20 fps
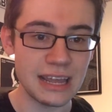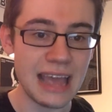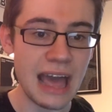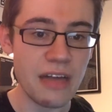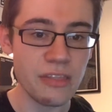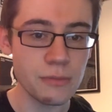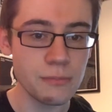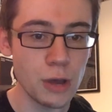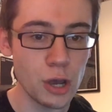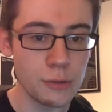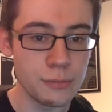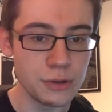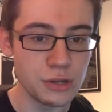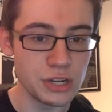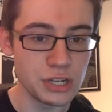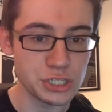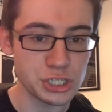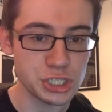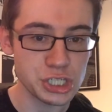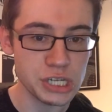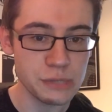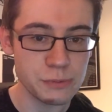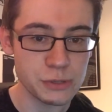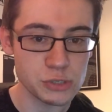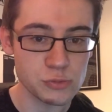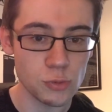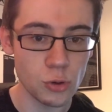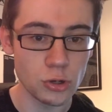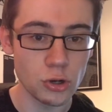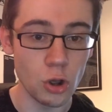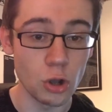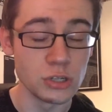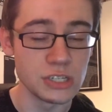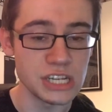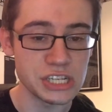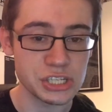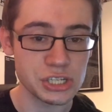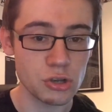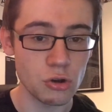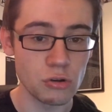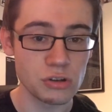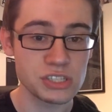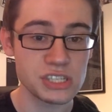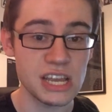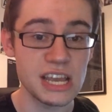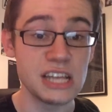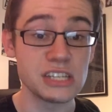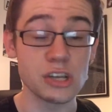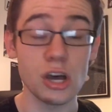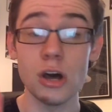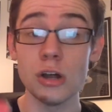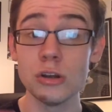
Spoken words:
Like at the moment, its cheapest one on Discogs is